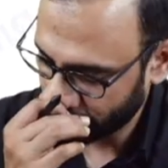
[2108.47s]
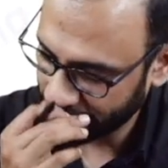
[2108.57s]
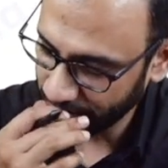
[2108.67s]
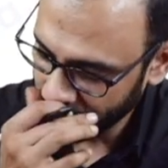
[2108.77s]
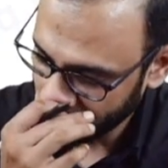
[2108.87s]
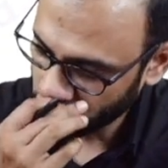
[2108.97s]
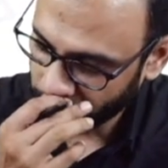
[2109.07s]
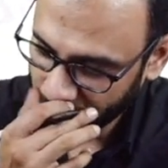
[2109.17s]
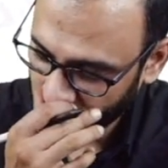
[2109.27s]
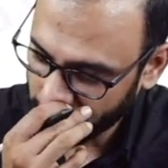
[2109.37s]
Okay, so
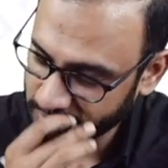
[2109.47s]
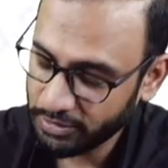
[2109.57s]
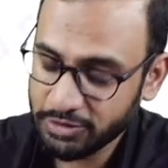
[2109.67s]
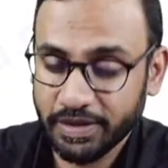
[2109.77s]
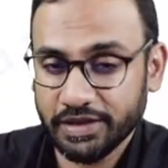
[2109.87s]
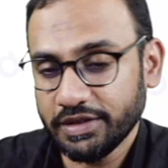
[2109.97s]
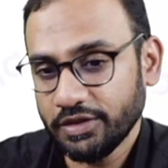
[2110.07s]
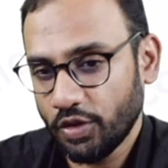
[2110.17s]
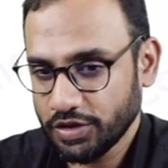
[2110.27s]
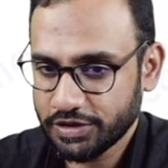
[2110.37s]
bipolar is much better than
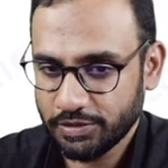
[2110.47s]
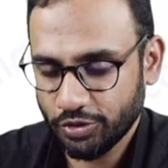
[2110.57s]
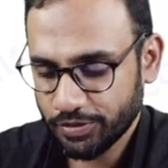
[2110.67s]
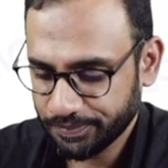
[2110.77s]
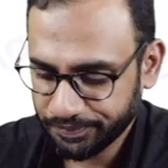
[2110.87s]
Austin Moore.